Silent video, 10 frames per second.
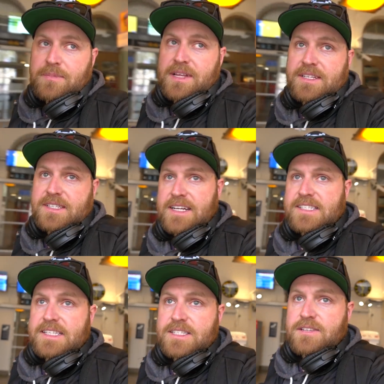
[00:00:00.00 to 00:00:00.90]
but it's that
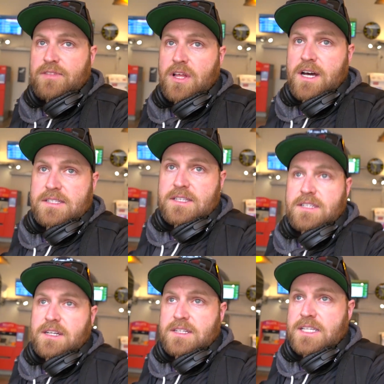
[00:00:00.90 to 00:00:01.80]
sense of loss
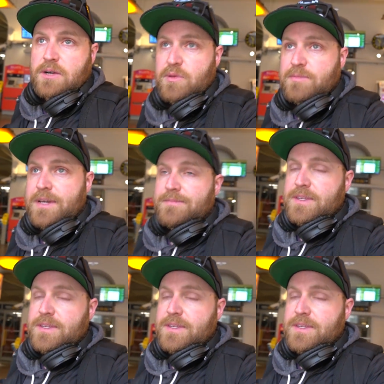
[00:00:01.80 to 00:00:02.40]
that's gonna stick with me.